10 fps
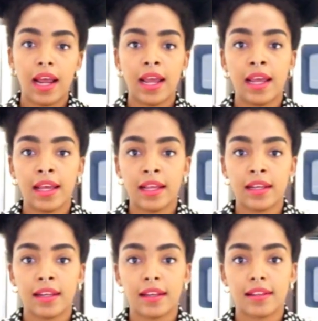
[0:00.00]

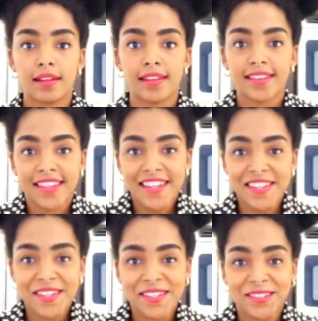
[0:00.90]
And
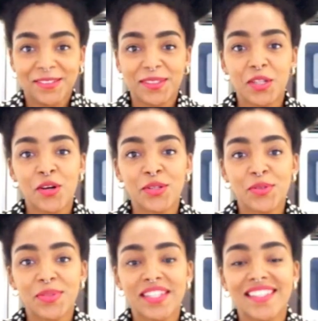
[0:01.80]
thank you. So I
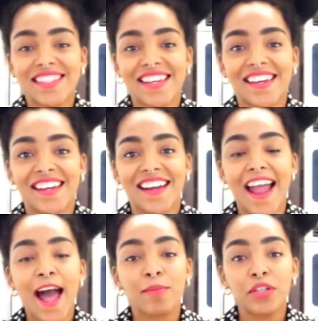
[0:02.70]
just want to say
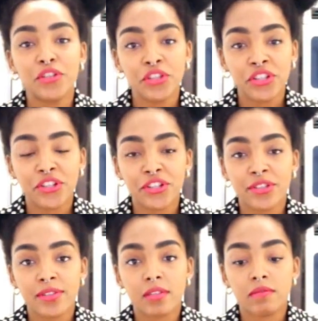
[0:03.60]
Happy New
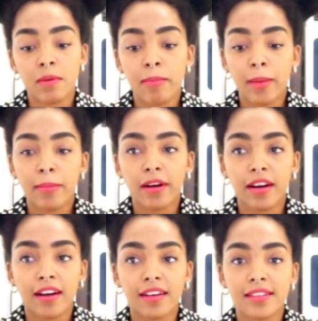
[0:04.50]
Year's.
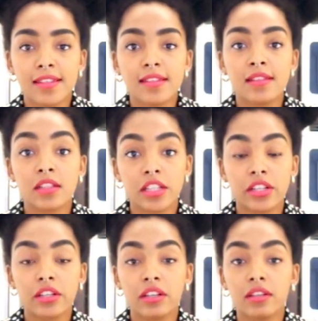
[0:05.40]
Remember, this is a
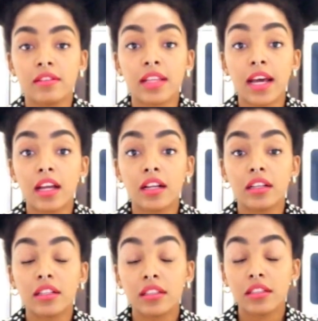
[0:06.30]
year that
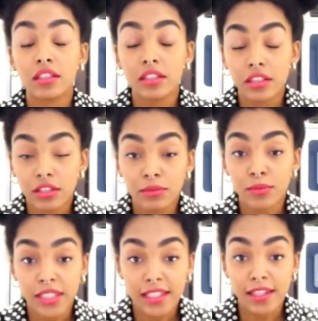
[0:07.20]
you
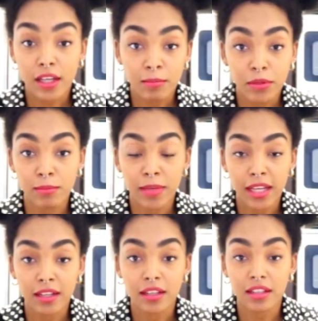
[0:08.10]
really
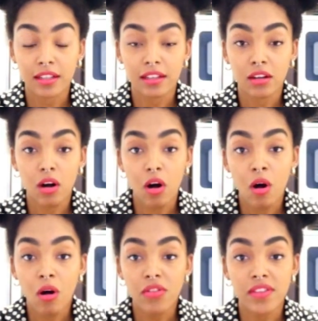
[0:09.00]
implement
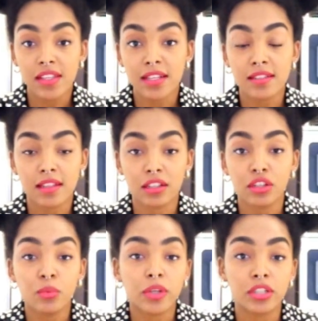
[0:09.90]
all the things that
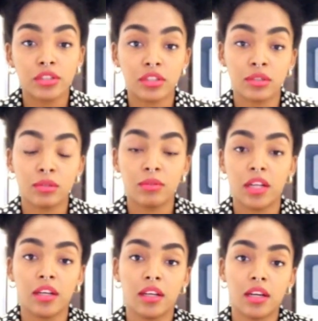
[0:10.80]
you want to do
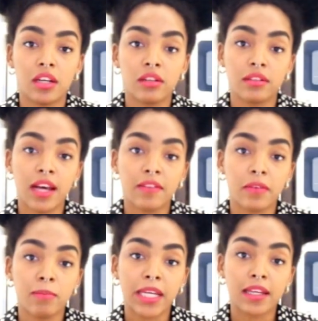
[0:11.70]
in your life
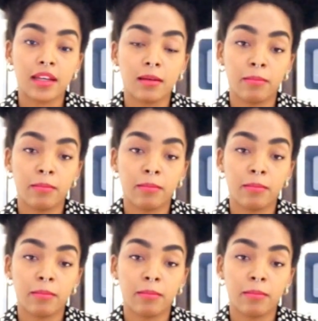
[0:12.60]
and making